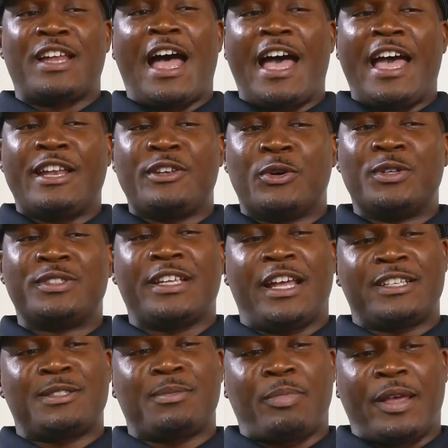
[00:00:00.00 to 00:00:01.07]
I don't
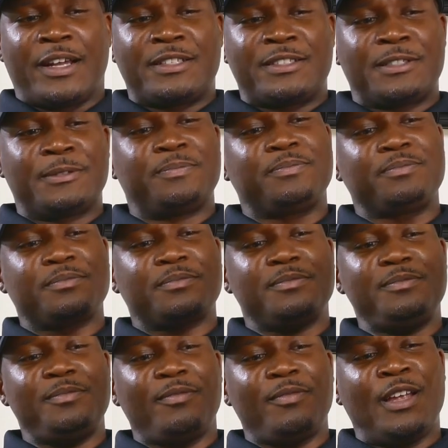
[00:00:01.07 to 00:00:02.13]
expect
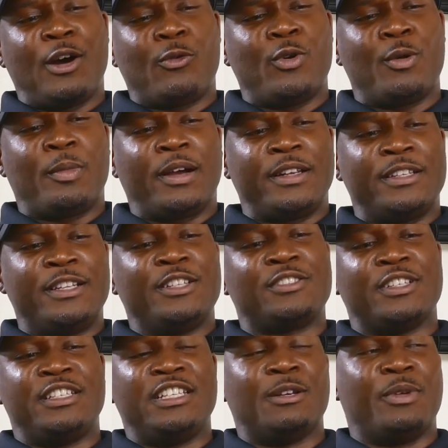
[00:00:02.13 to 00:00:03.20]
a woman to
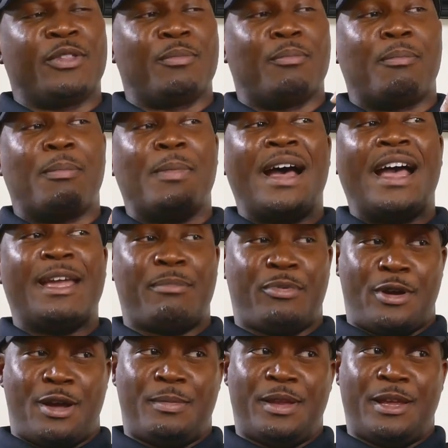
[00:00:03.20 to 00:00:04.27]
deal with my
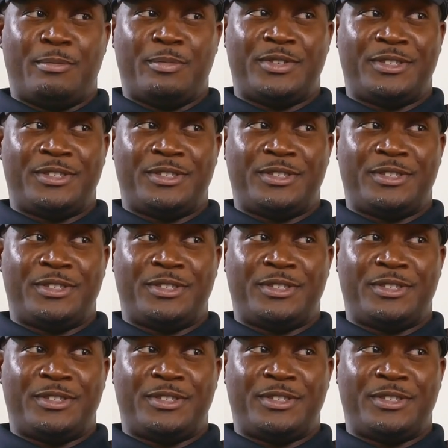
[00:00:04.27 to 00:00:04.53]
problems.